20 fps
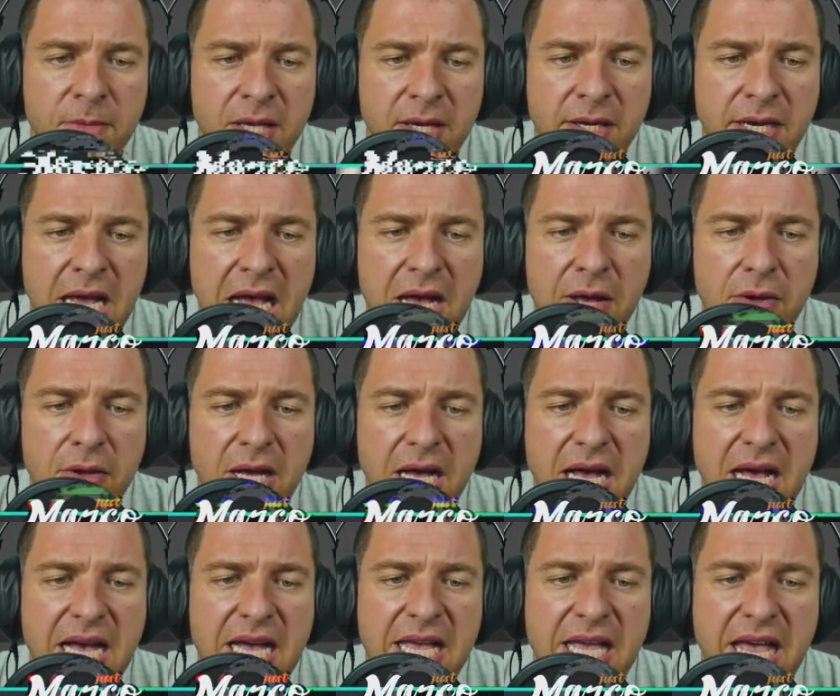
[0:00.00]
now
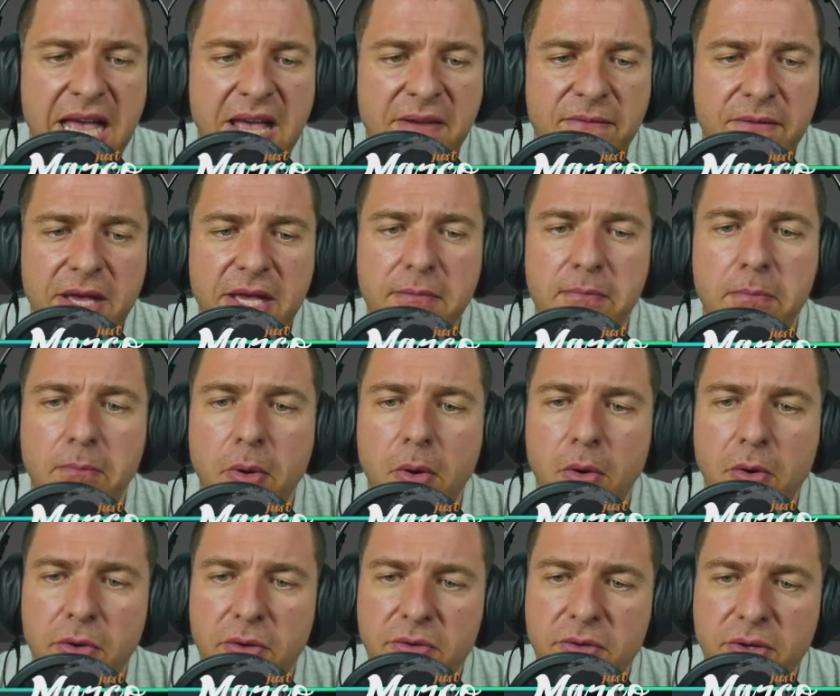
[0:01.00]
I have a
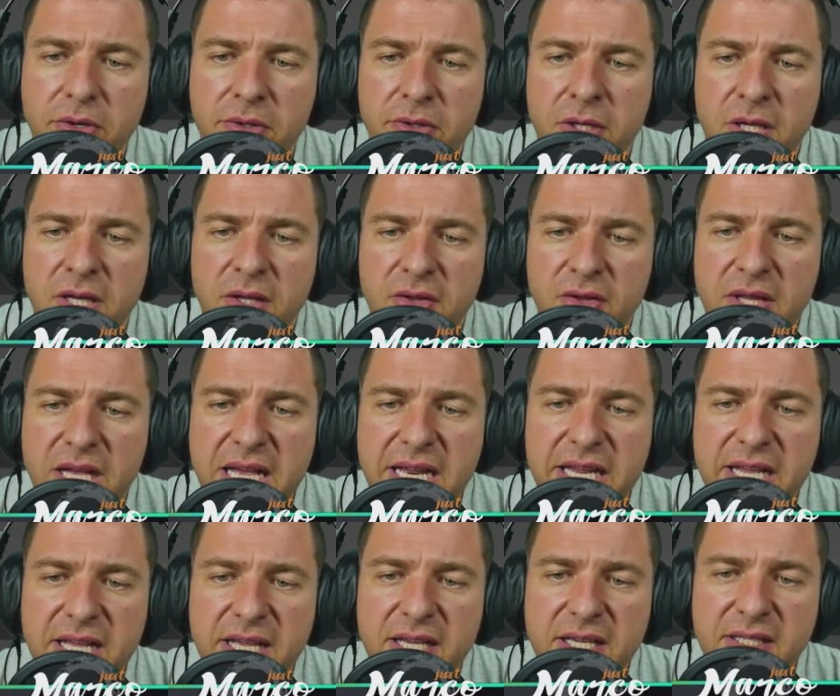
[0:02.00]
border that
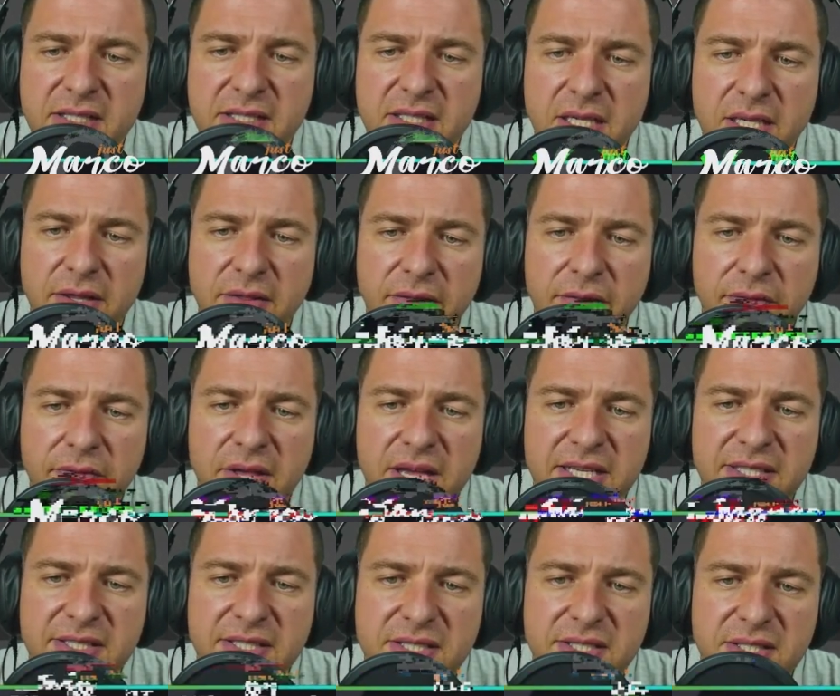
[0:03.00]
is
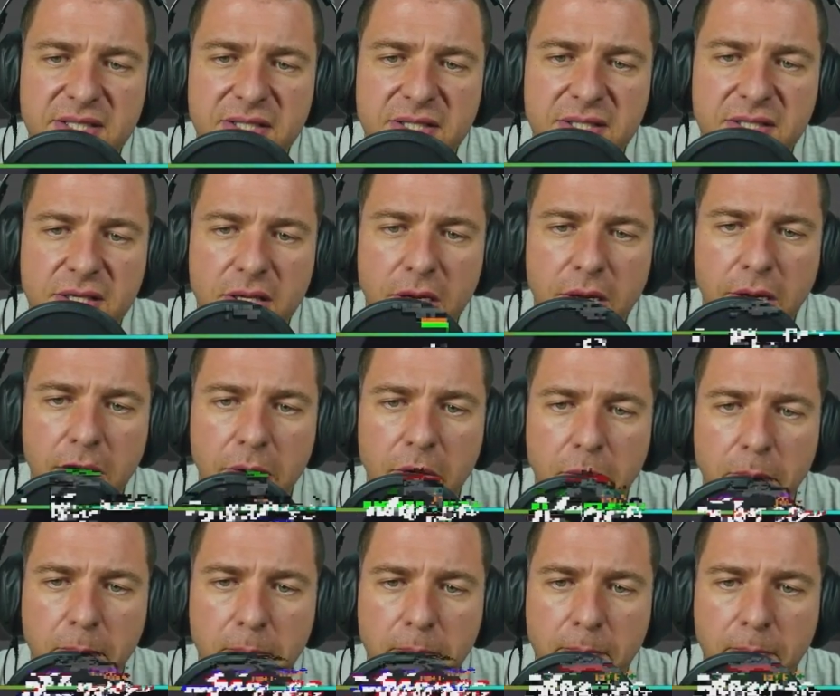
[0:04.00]
this
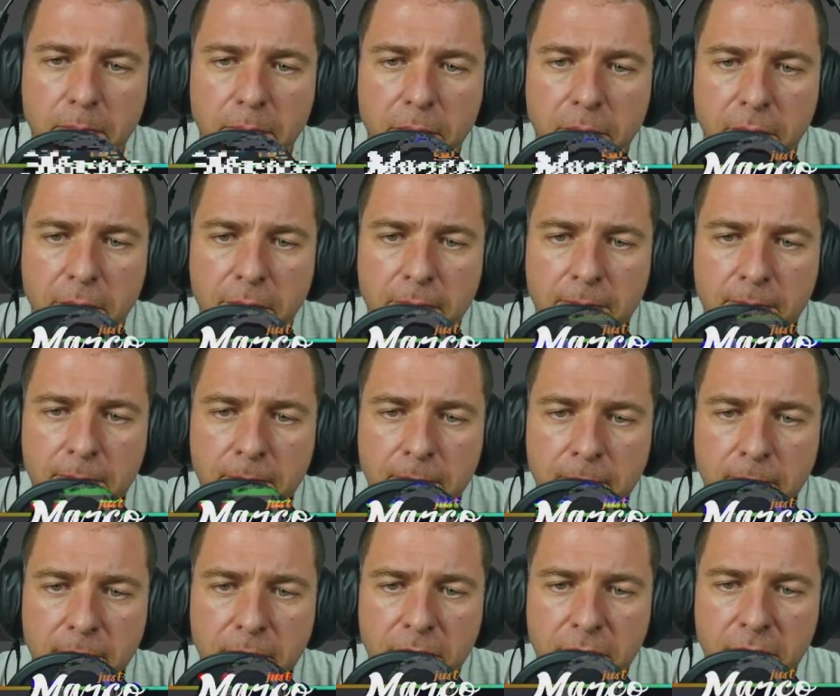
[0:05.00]
loop
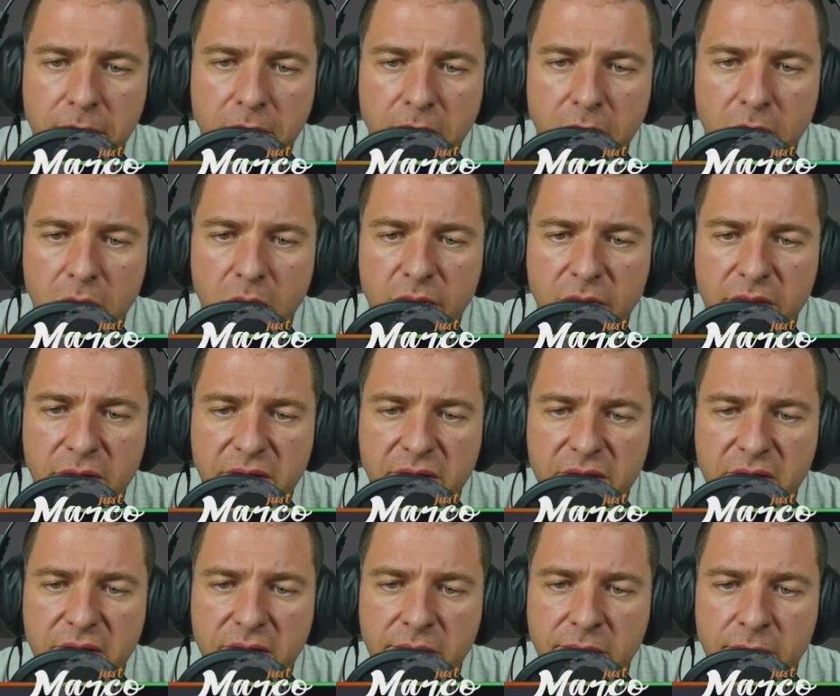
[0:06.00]
over
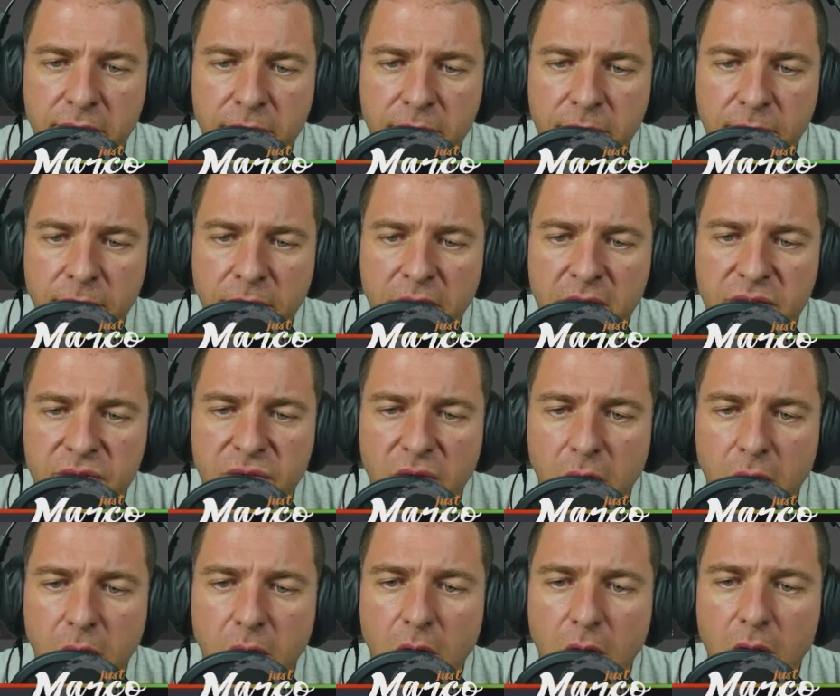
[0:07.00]
here.
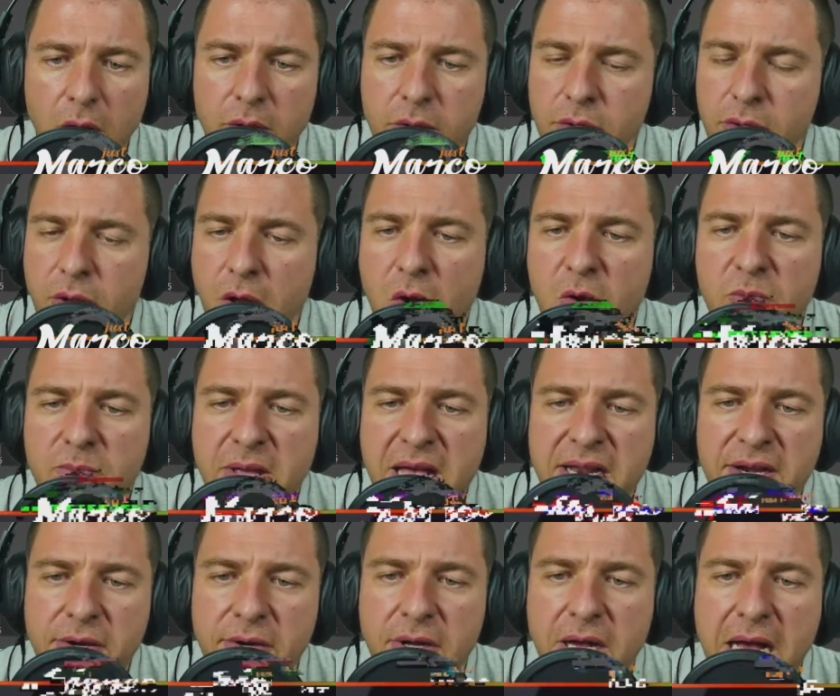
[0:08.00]
So no
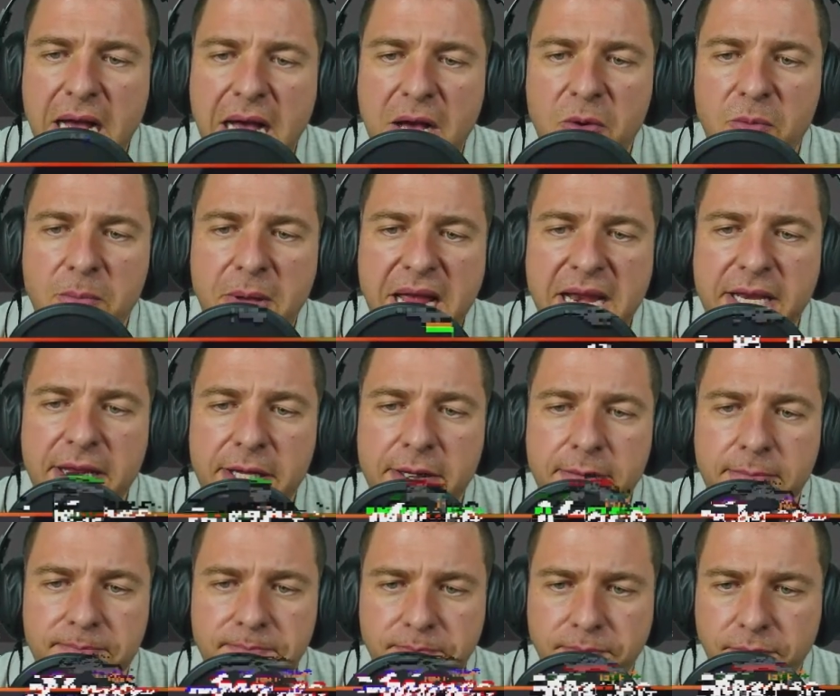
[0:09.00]
matter how many